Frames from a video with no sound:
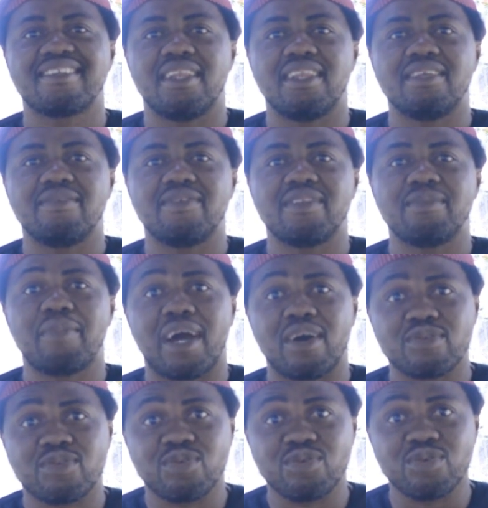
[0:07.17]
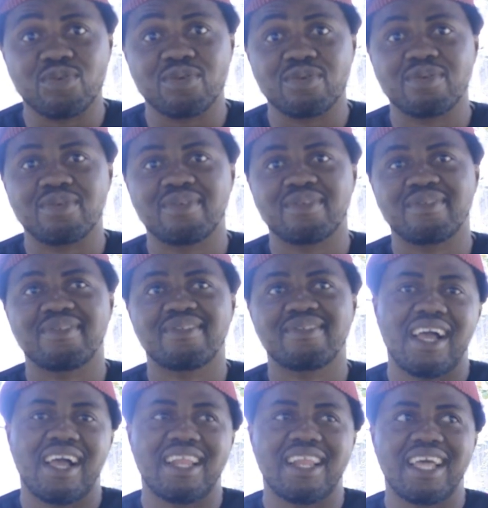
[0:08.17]
I live in Mautu.
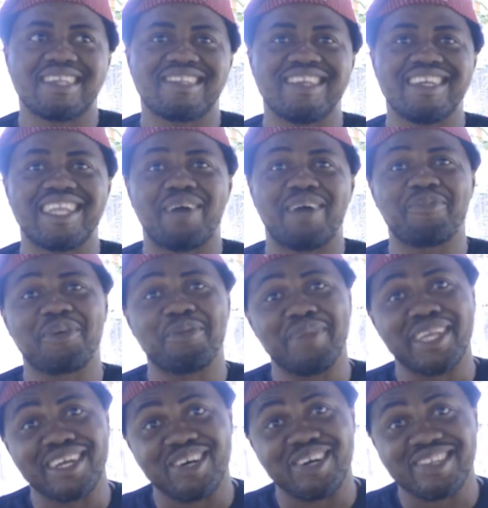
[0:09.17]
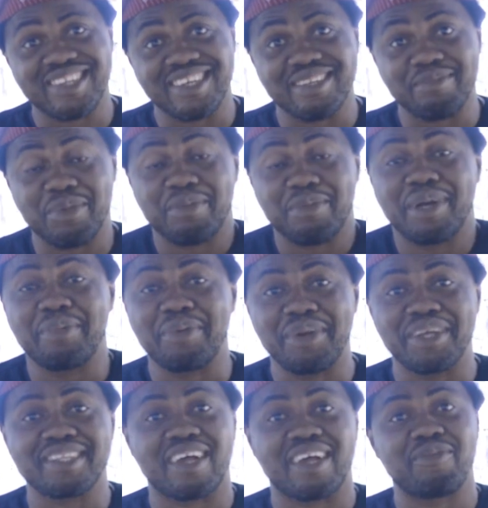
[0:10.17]
I like saying I'm from Lagos State, but my
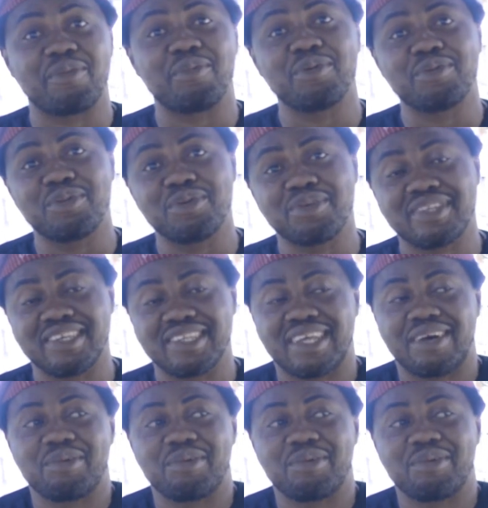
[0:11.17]
parents are from Ondo State.